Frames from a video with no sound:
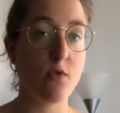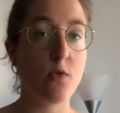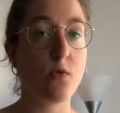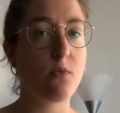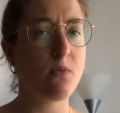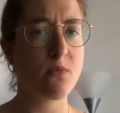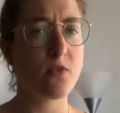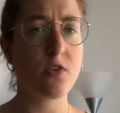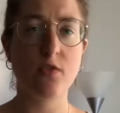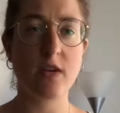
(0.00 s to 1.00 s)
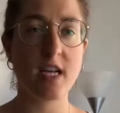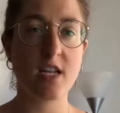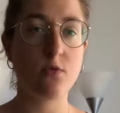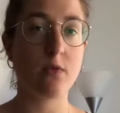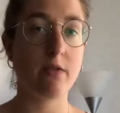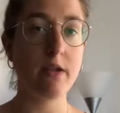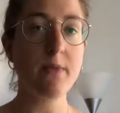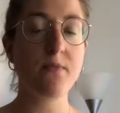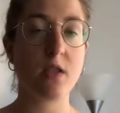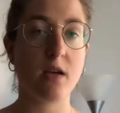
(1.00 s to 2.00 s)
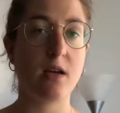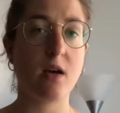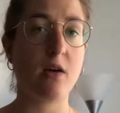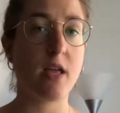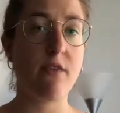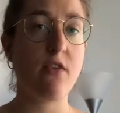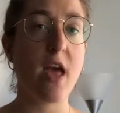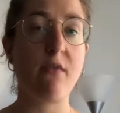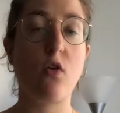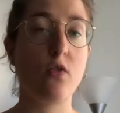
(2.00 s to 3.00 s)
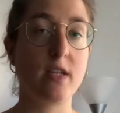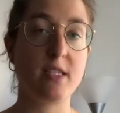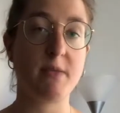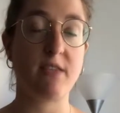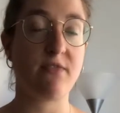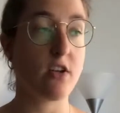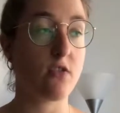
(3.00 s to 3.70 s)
you don't really need to worry if you have all the specific